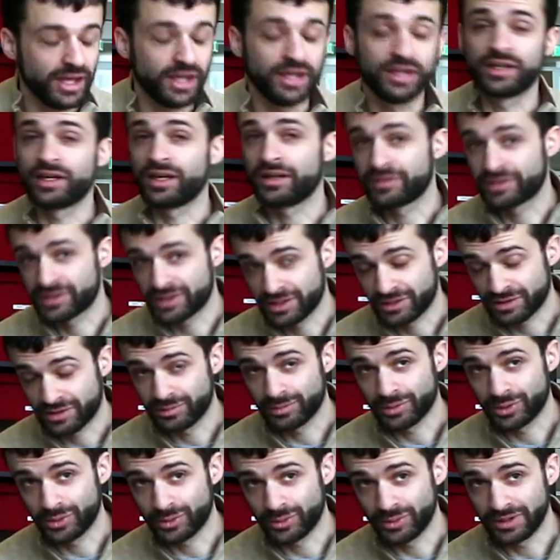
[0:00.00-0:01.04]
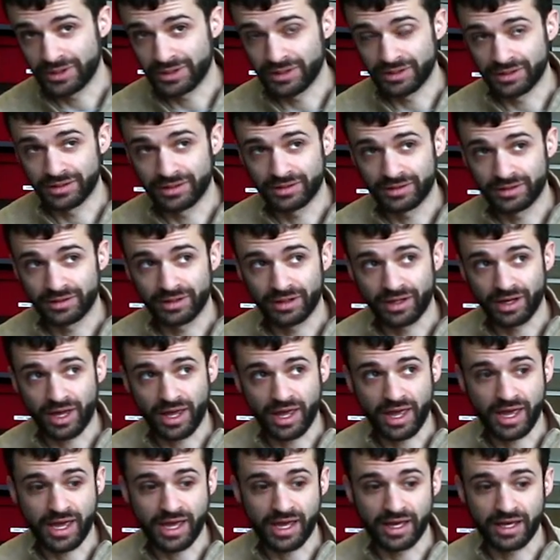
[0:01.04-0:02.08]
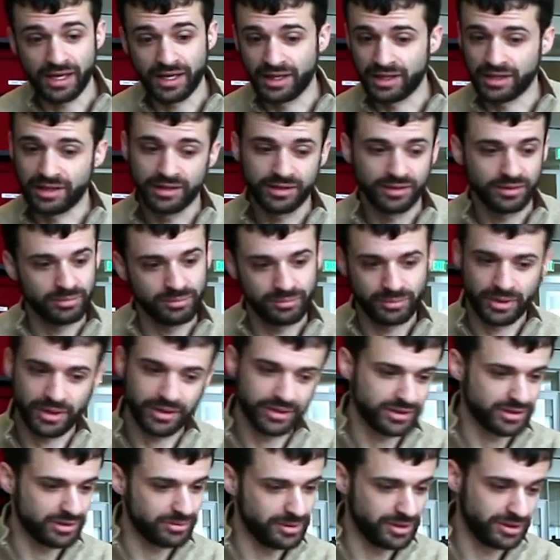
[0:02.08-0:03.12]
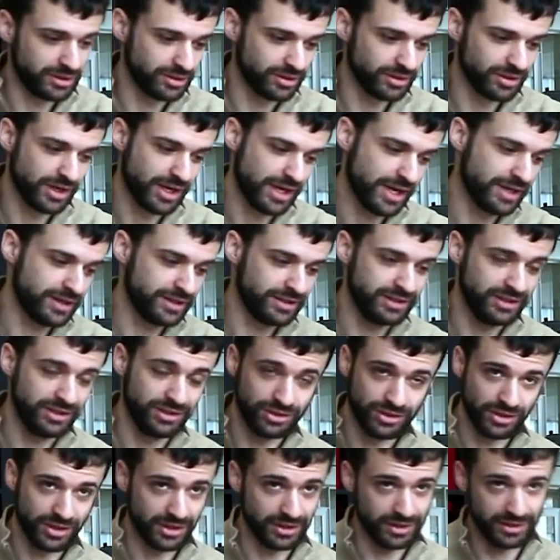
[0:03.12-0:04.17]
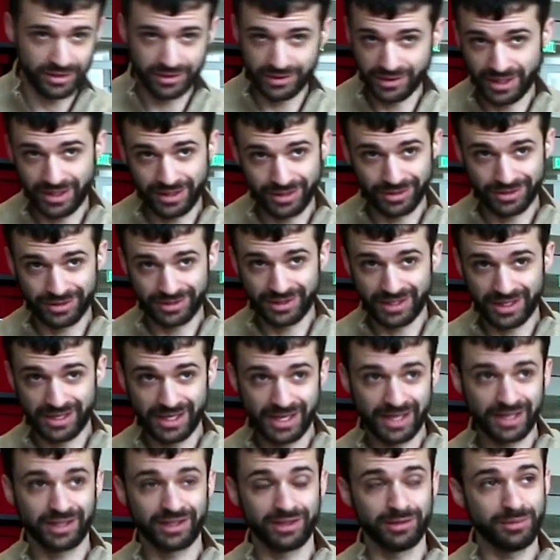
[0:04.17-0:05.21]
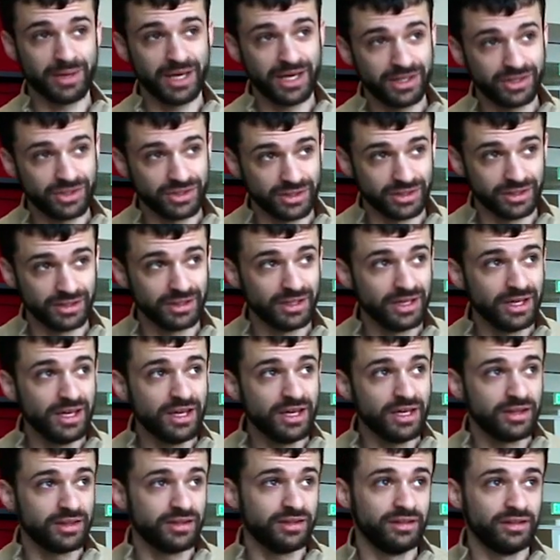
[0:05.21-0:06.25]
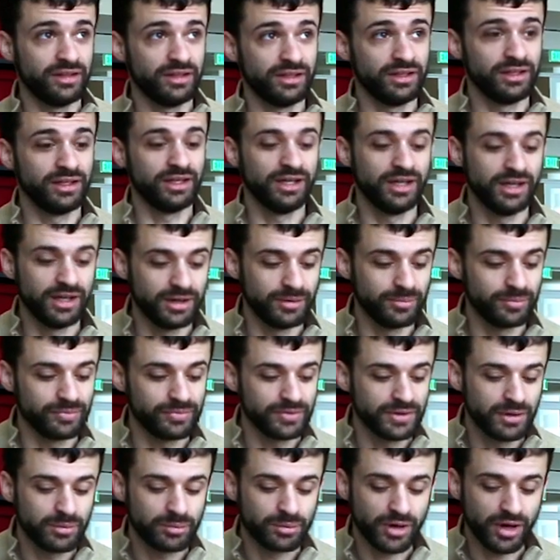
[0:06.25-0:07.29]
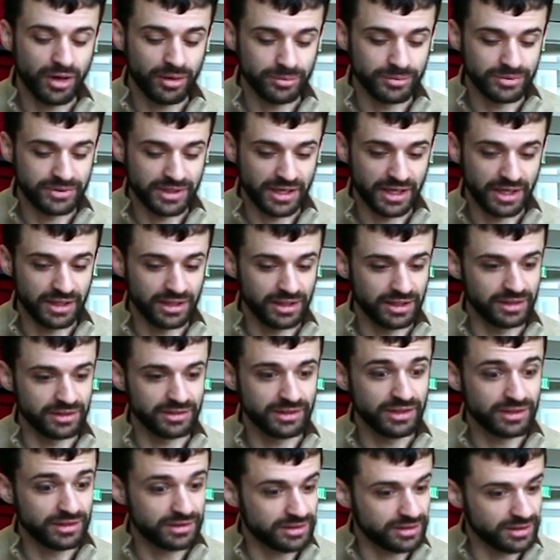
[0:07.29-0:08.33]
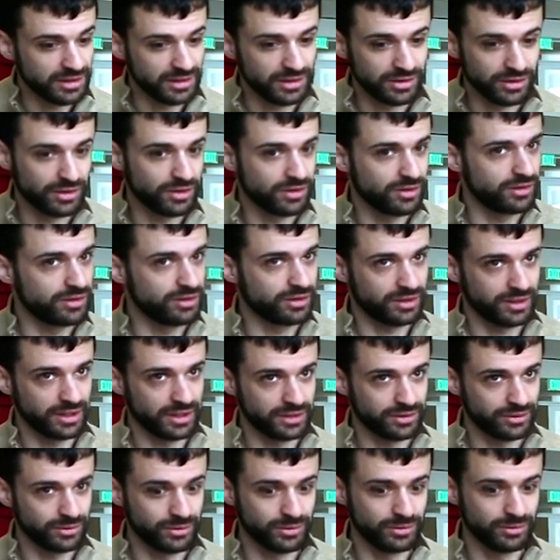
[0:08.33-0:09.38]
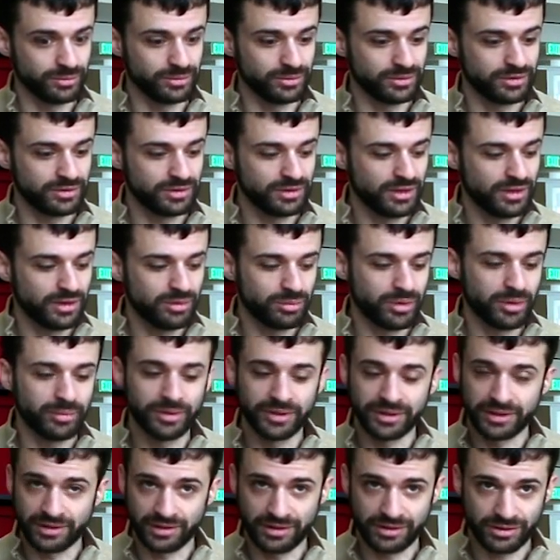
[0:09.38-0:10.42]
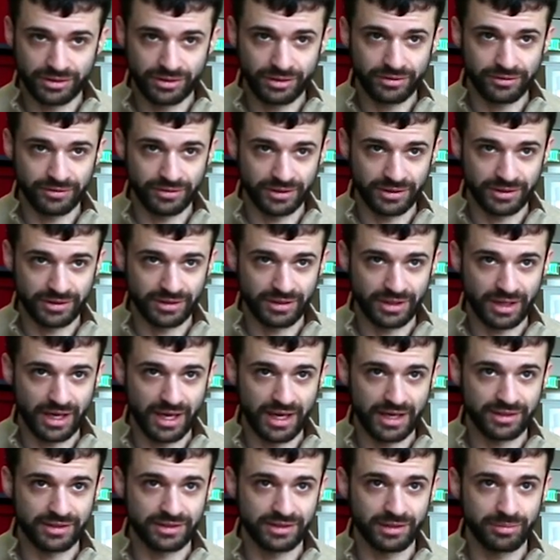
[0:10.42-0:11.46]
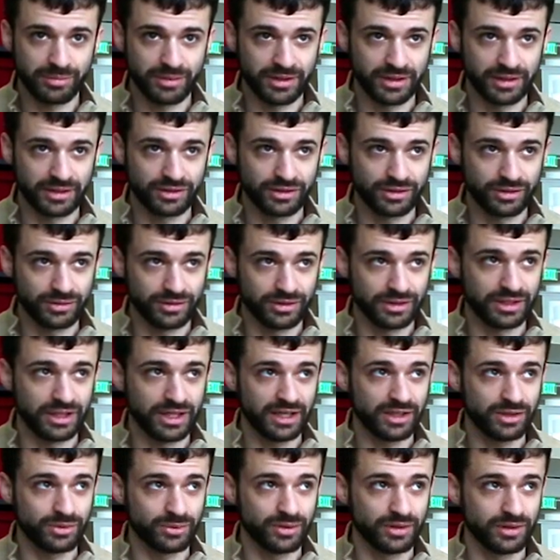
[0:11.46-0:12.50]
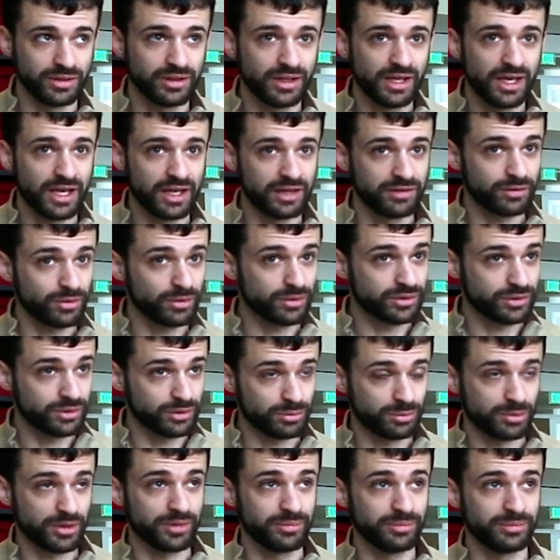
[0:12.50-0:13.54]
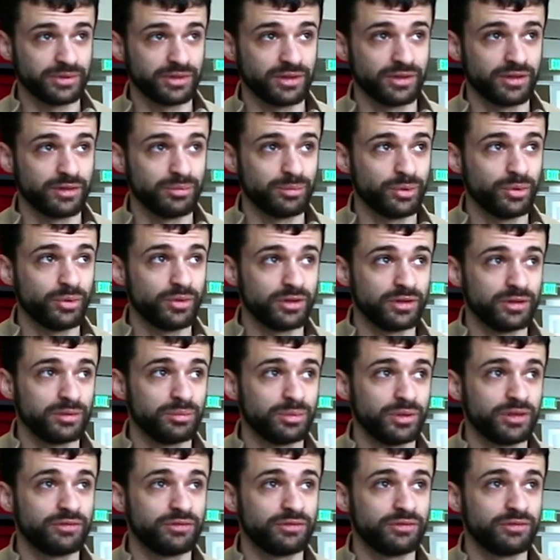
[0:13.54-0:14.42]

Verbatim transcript: In a conversation between a policymaker and a teacher and a designer say, I can imagine the um, problems that exist in current classrooms bubbling to the surface as something to engage with. And of course, those problems are important.